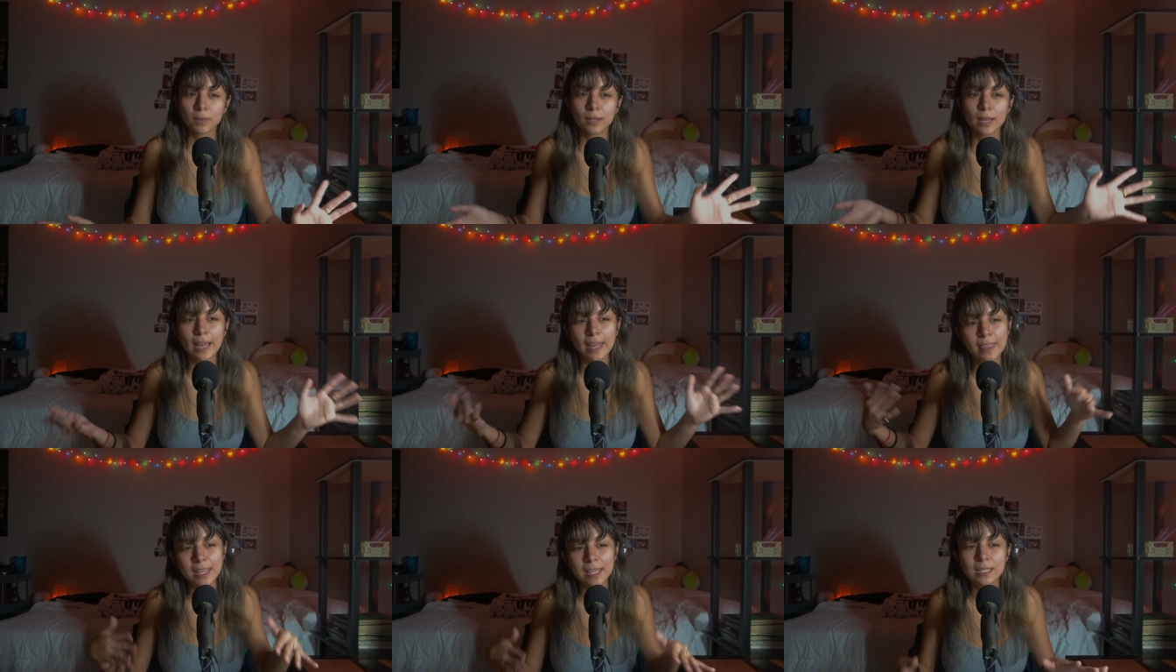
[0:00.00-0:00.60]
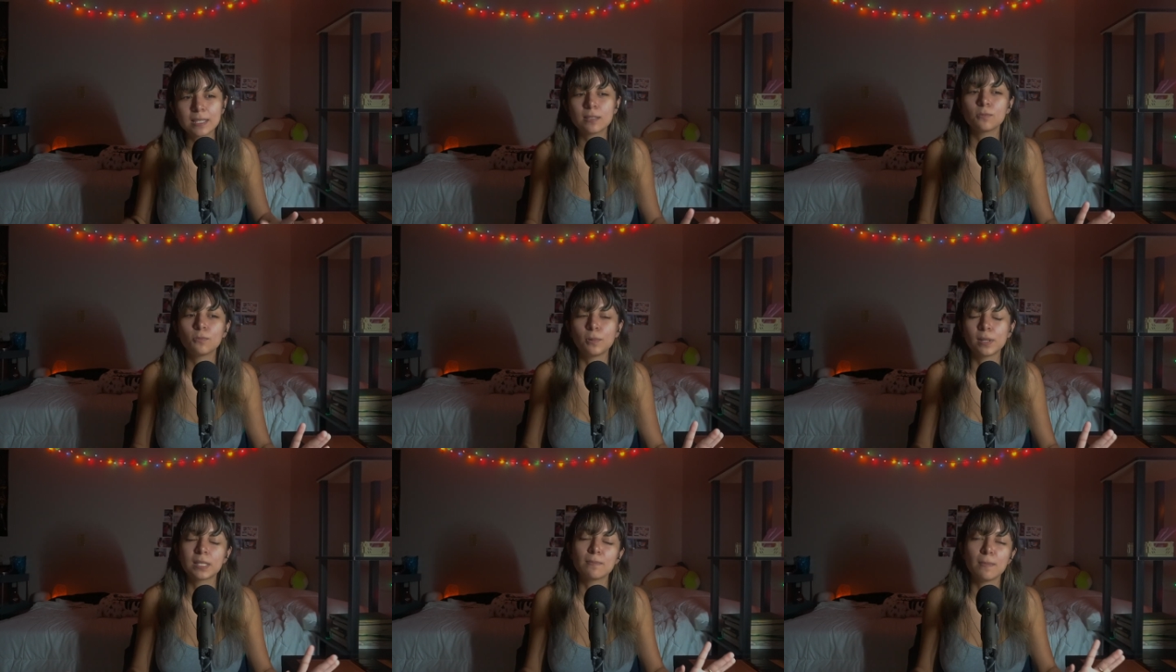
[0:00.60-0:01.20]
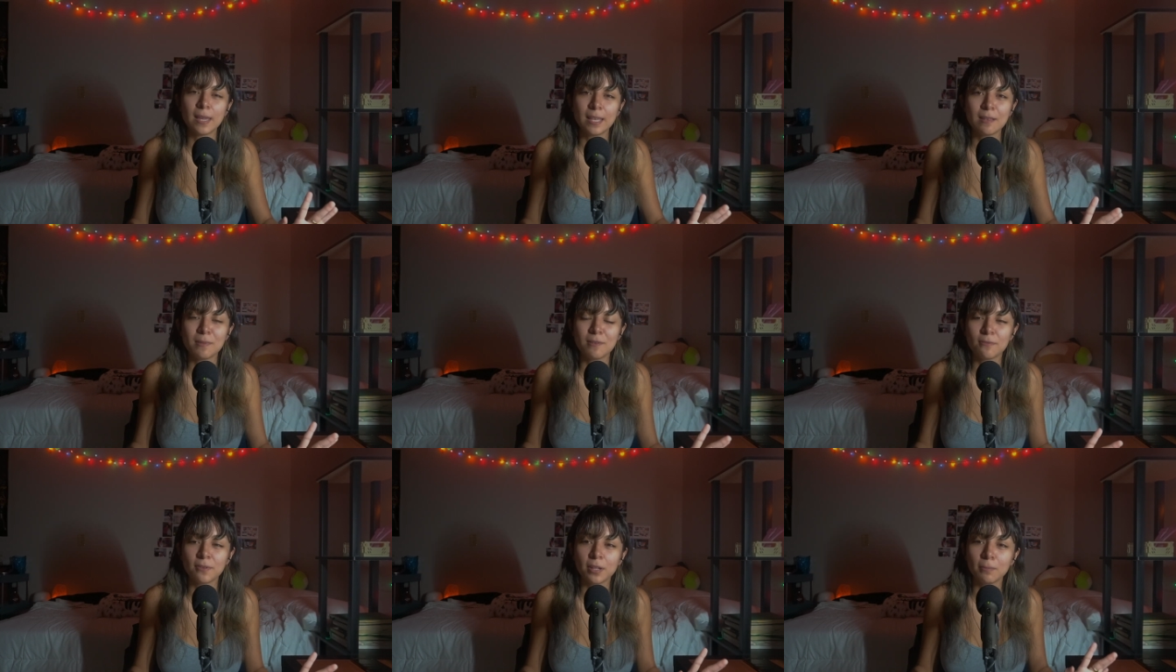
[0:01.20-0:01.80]
I think is what's making
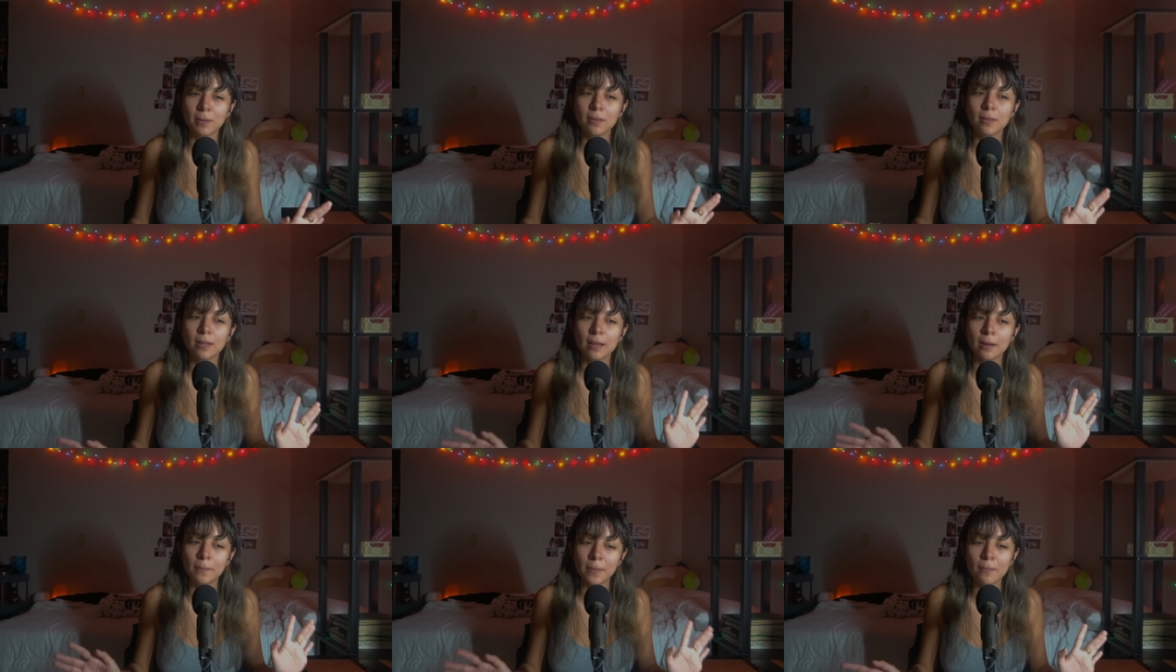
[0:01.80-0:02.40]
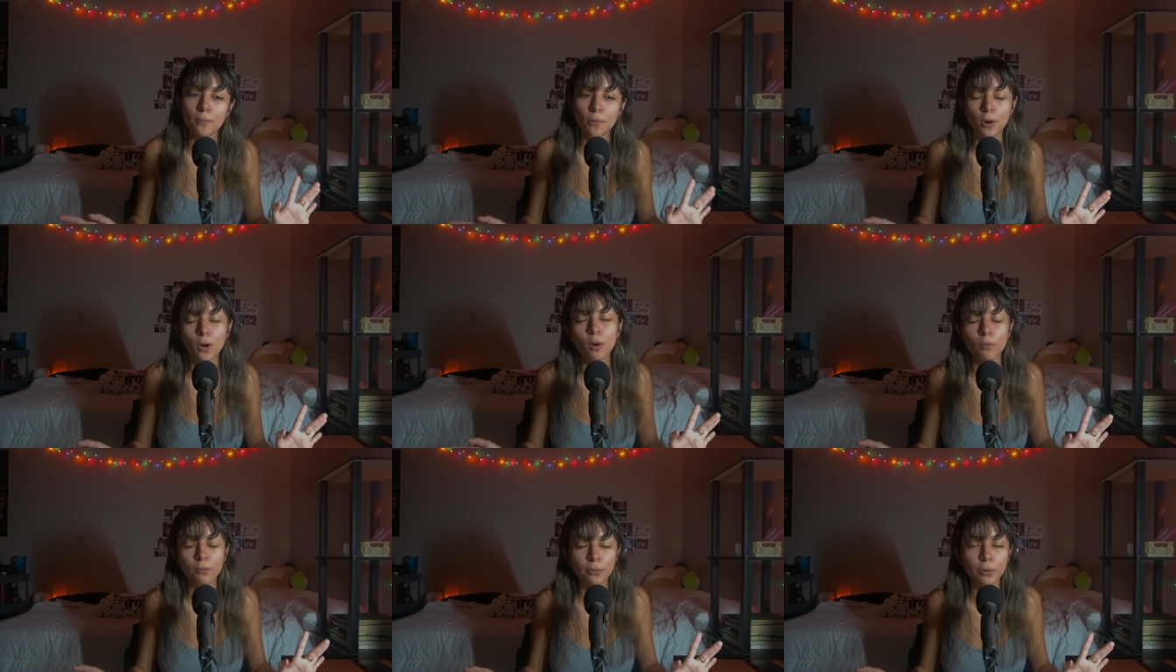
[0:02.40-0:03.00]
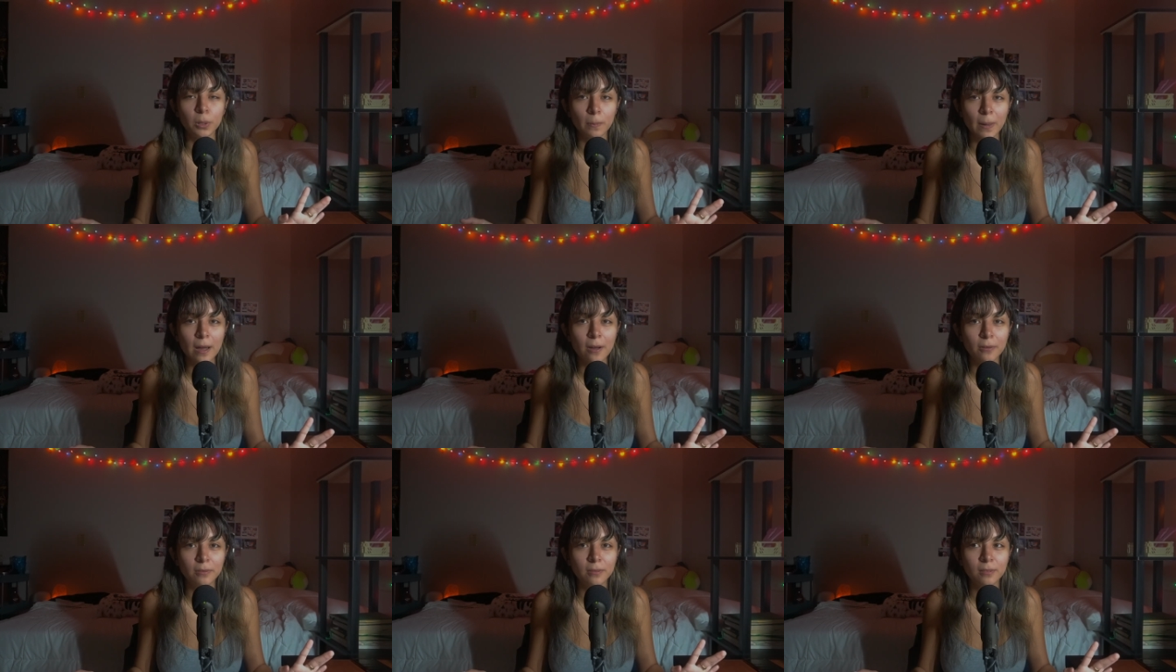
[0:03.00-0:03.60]
me feel a bit more hopeful
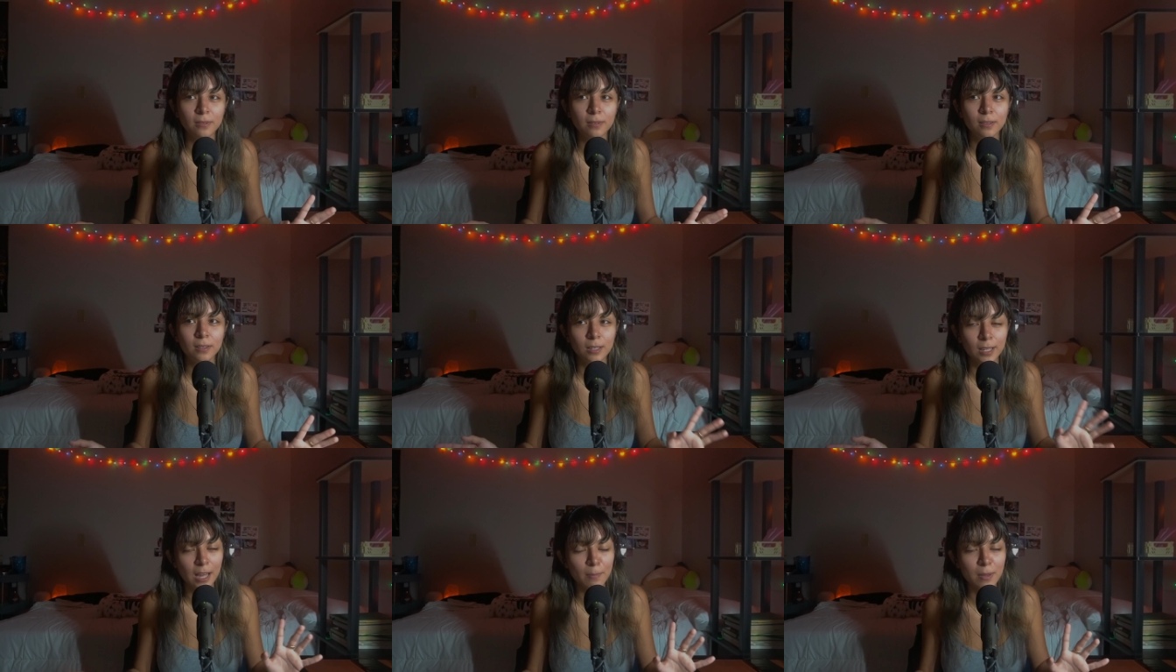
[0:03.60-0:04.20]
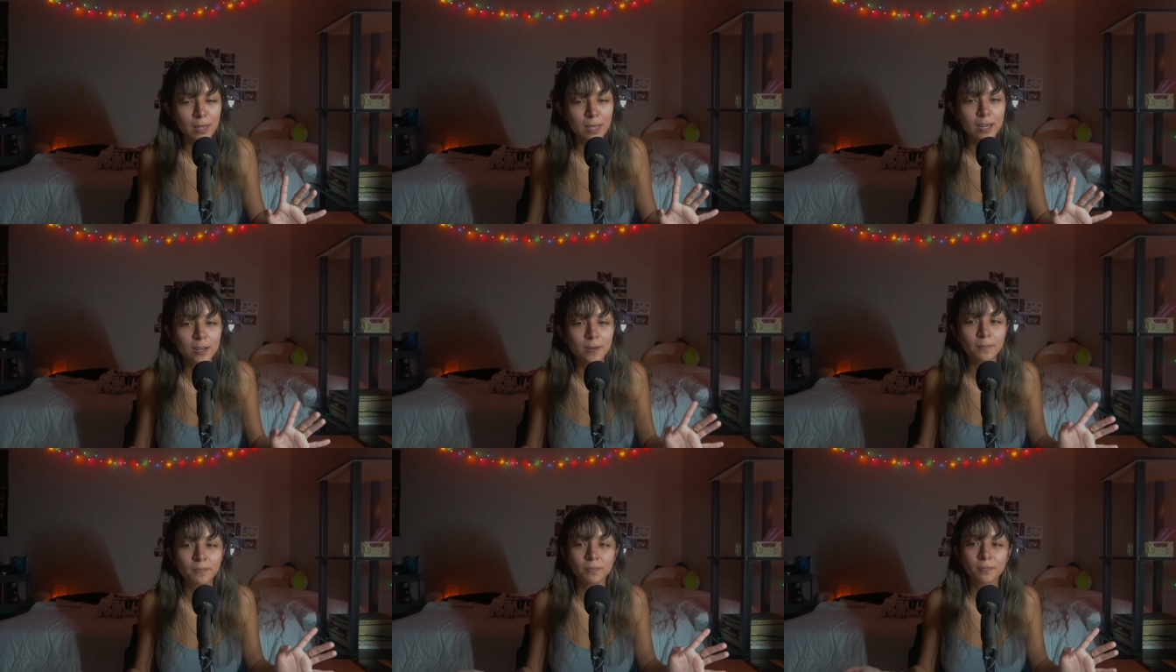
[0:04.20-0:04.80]
about the coming year.